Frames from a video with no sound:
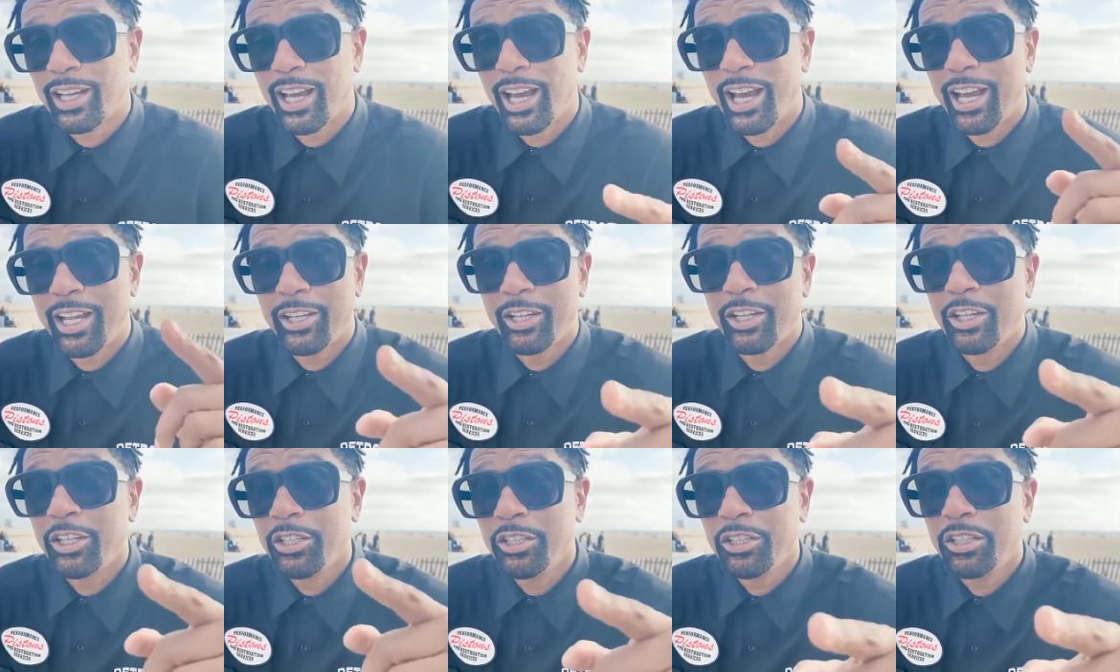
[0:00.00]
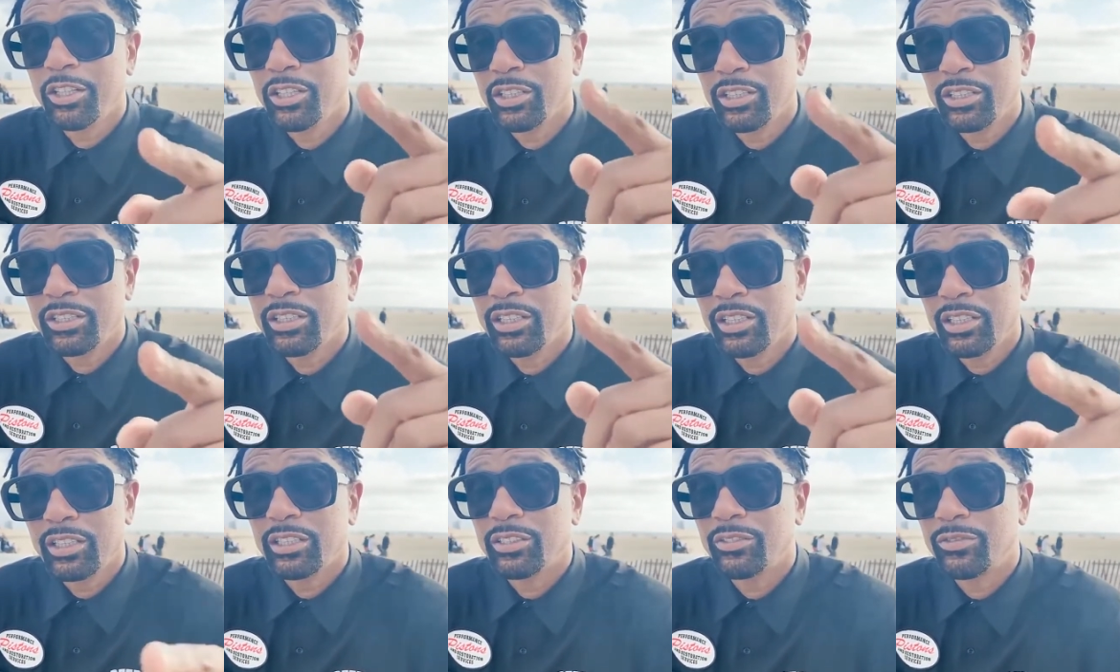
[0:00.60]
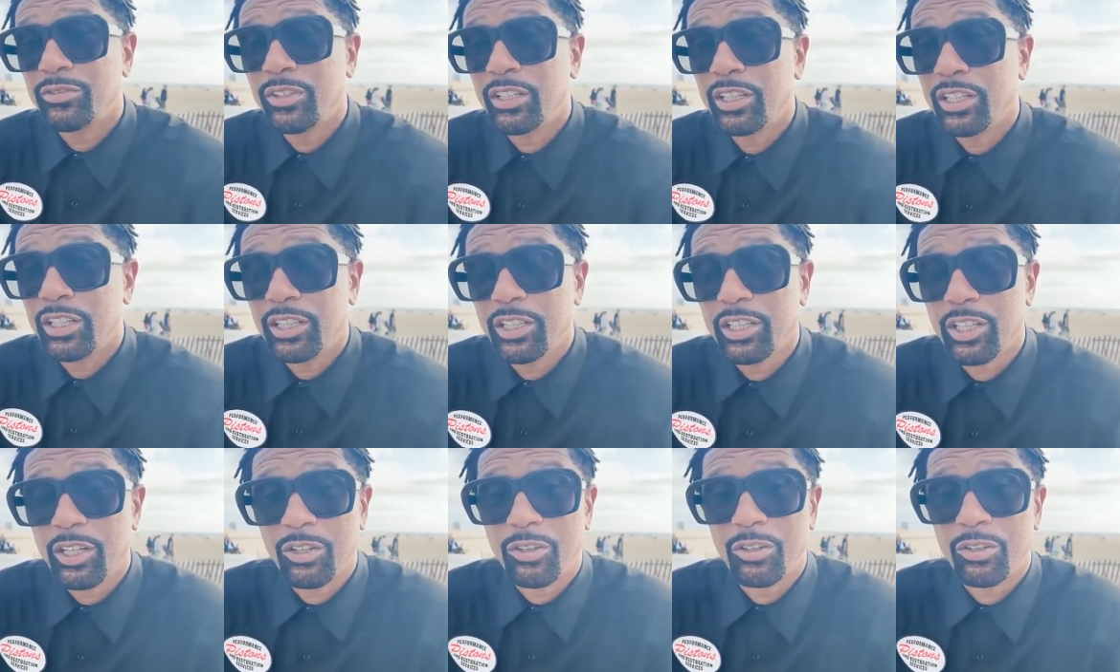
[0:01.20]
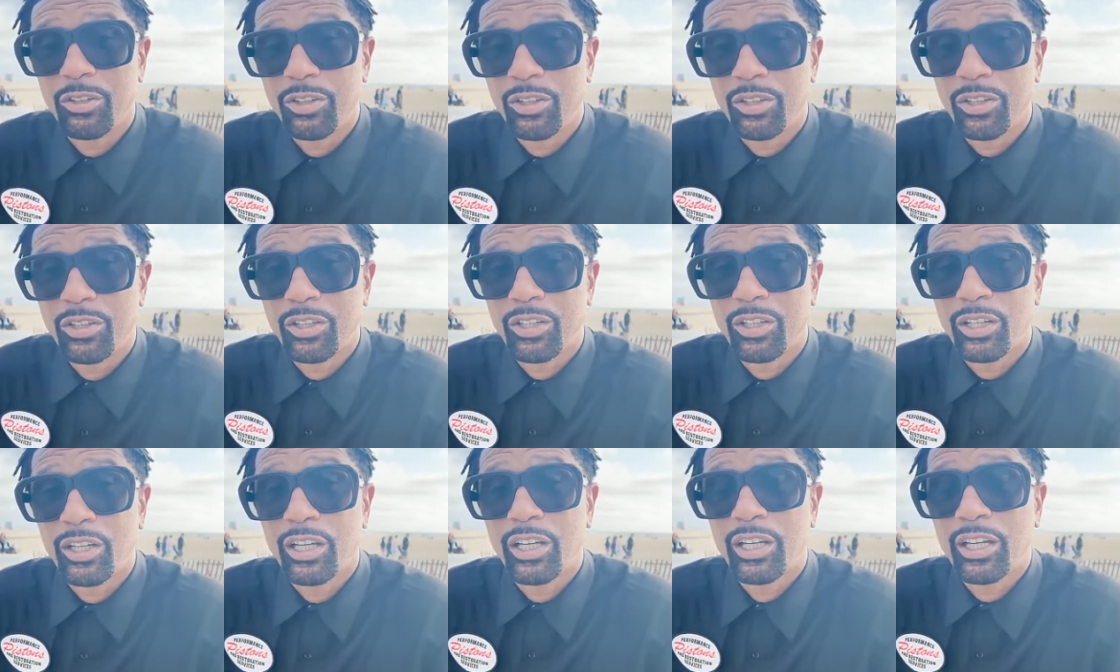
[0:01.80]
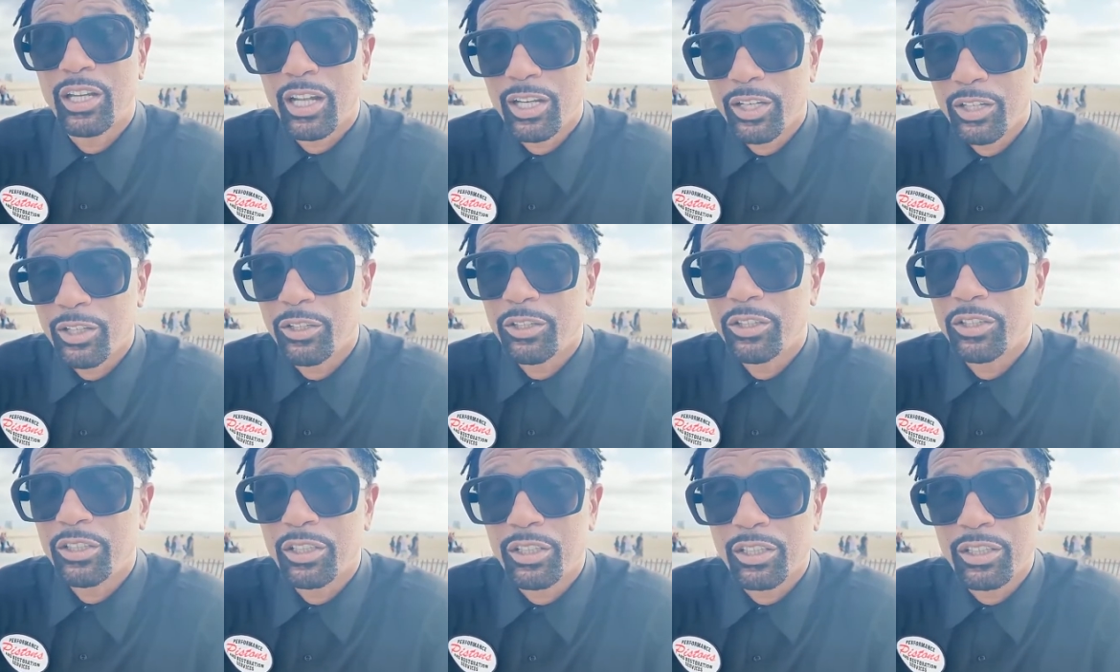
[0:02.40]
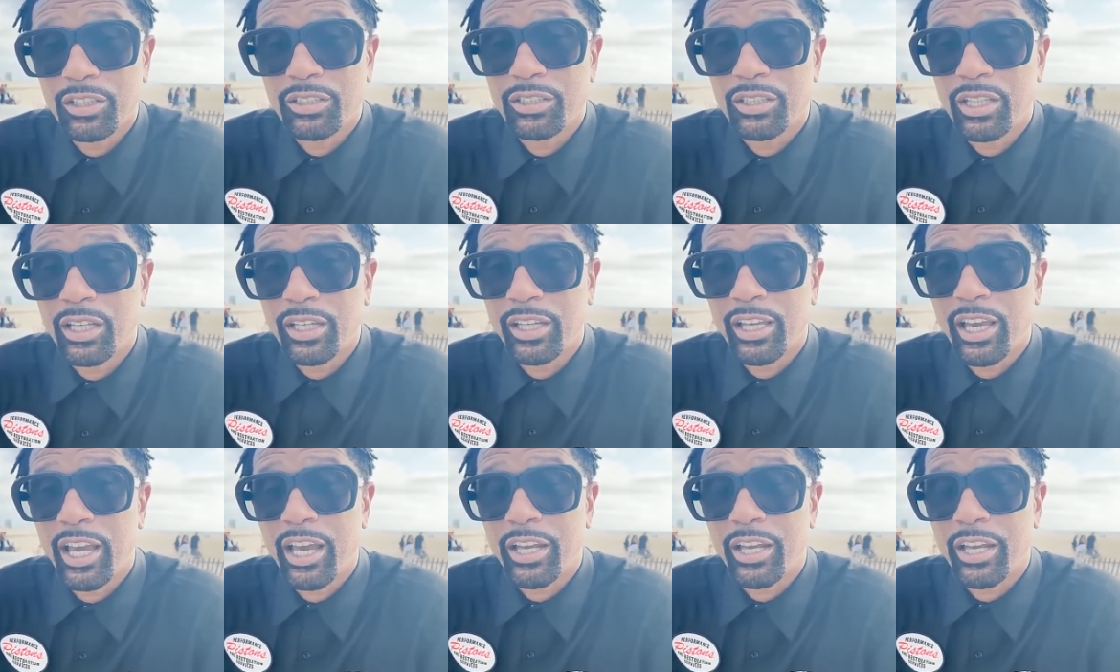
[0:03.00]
I know you're gonna see this video and I know you're gonna take